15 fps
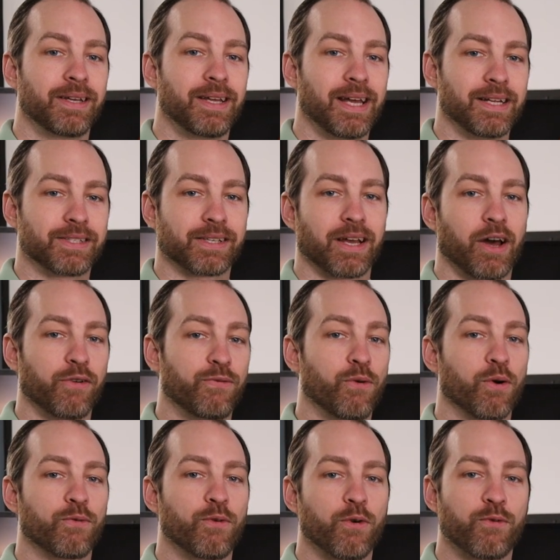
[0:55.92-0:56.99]
it's got
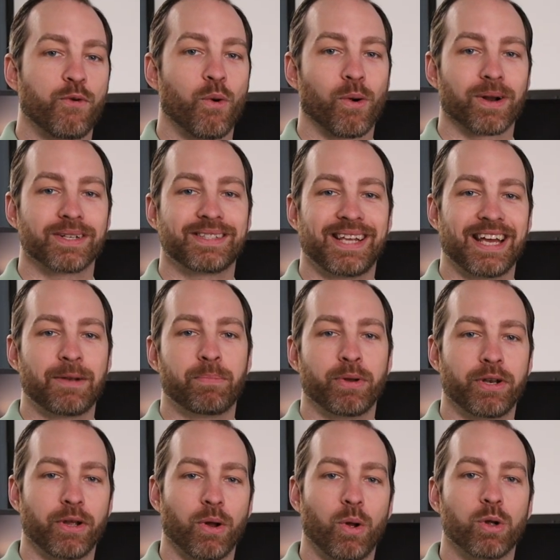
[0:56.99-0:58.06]
444
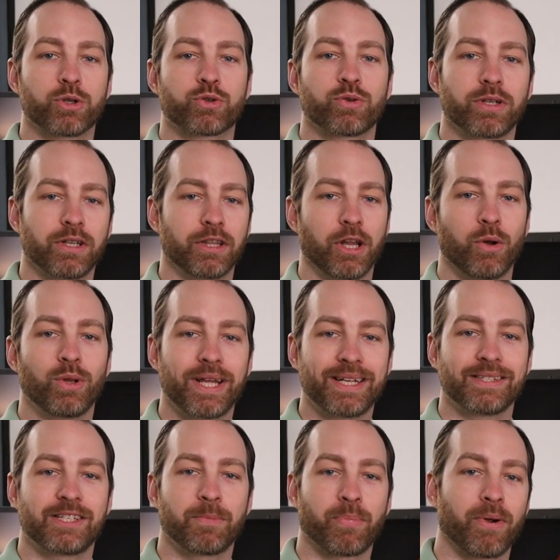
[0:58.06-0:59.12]
10-bit ultra low
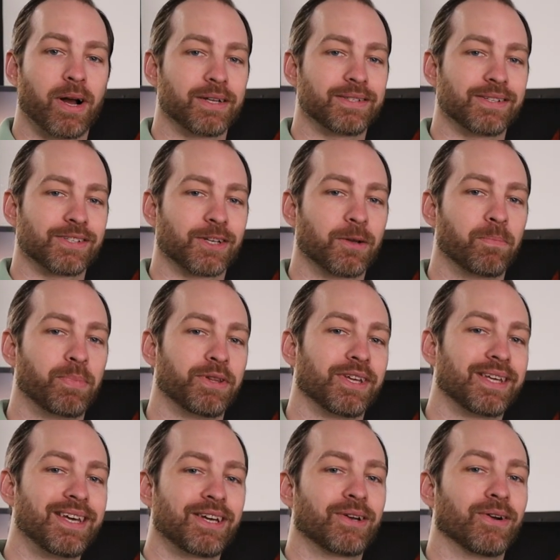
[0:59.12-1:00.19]
latency processing, but the
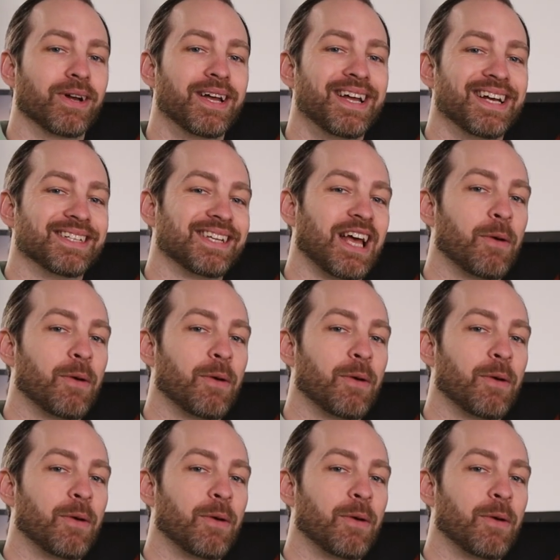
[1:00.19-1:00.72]
kicker is how